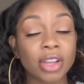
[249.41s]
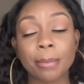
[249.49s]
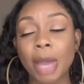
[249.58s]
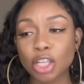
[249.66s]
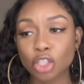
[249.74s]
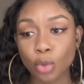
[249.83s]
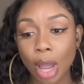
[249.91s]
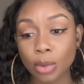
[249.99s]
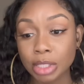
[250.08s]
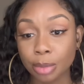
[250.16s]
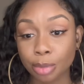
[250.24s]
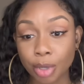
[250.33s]
And mind you, I
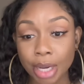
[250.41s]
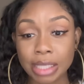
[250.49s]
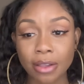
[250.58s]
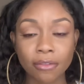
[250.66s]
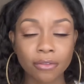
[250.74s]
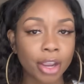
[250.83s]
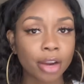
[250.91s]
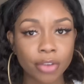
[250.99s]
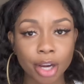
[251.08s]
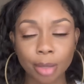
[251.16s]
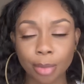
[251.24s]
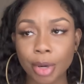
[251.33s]
was depressed, very,
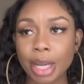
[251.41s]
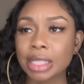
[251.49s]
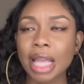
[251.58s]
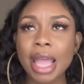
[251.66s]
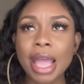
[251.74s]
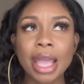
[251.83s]
very depressed.